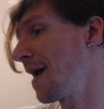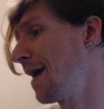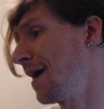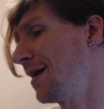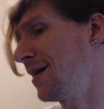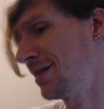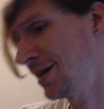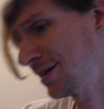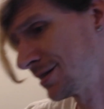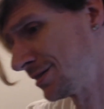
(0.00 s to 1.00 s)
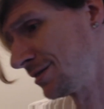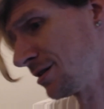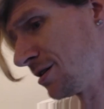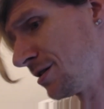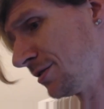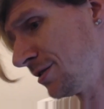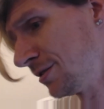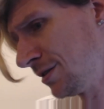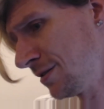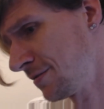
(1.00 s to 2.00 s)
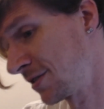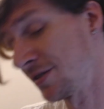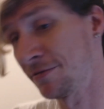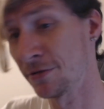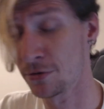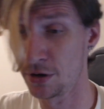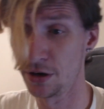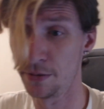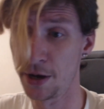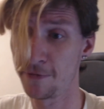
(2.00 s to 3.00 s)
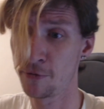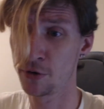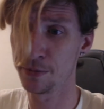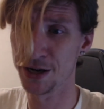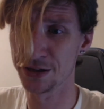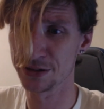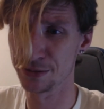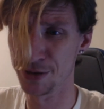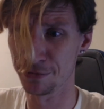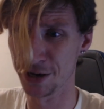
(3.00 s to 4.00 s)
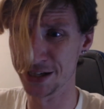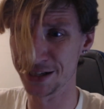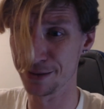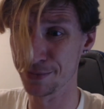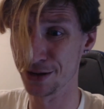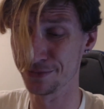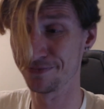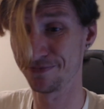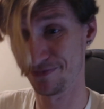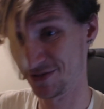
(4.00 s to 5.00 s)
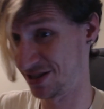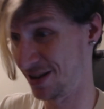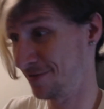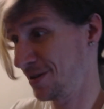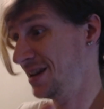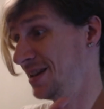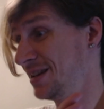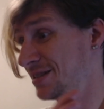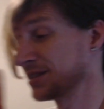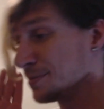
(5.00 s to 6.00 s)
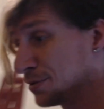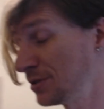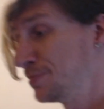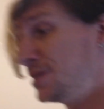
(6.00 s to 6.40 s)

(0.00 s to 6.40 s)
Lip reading: And I think this has gone on long enough because I've recorded about 40 minutes of me ranting about stuff. And it is supposed to be